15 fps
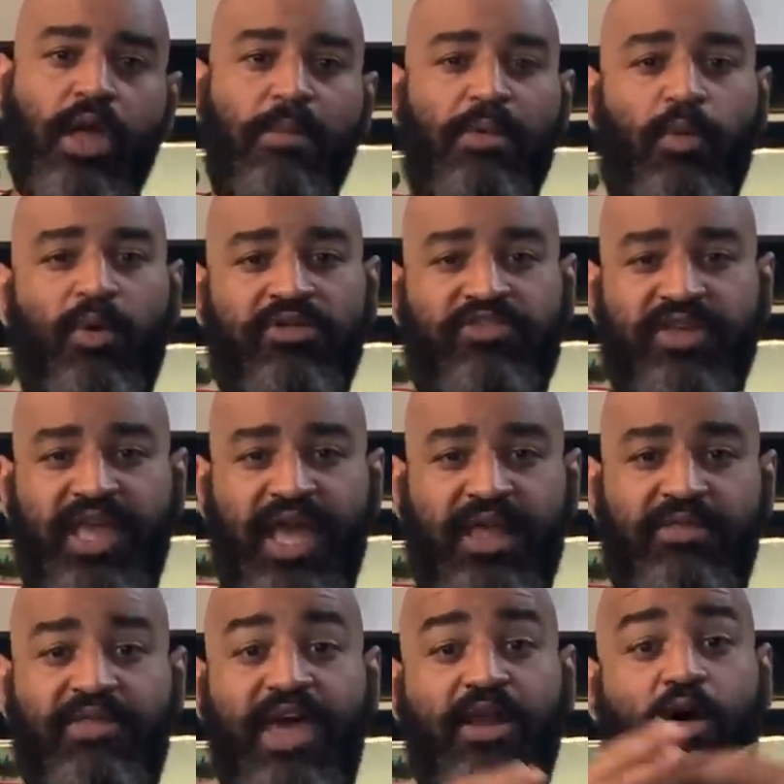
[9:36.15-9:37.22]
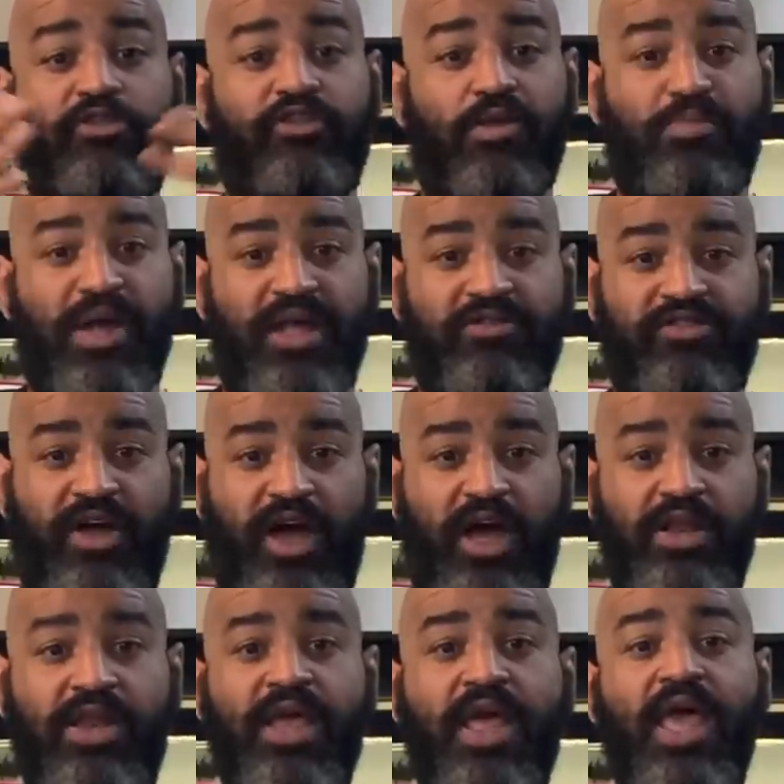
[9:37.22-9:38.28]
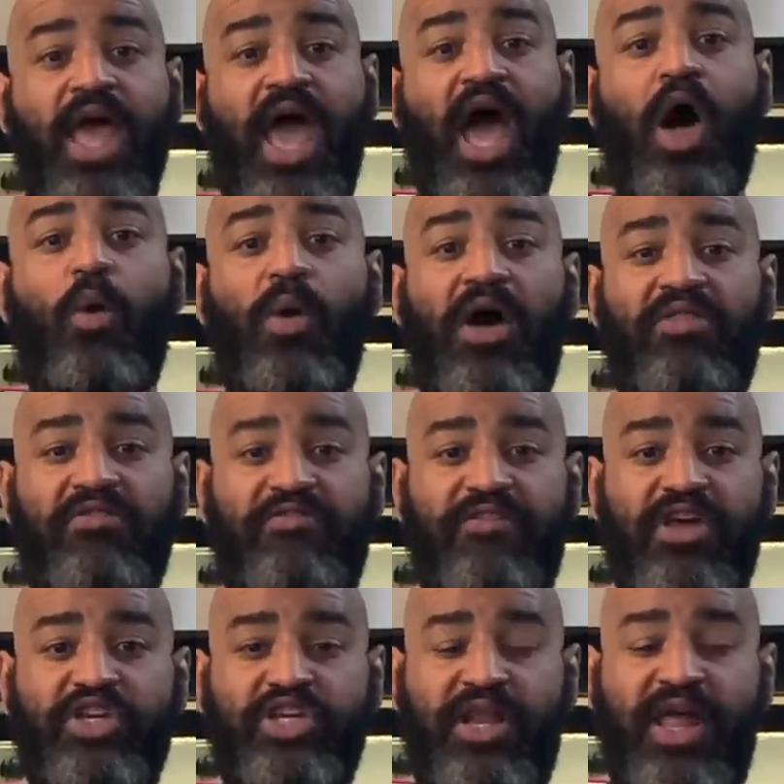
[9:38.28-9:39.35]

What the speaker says: But once again, that also depends on how well the fish and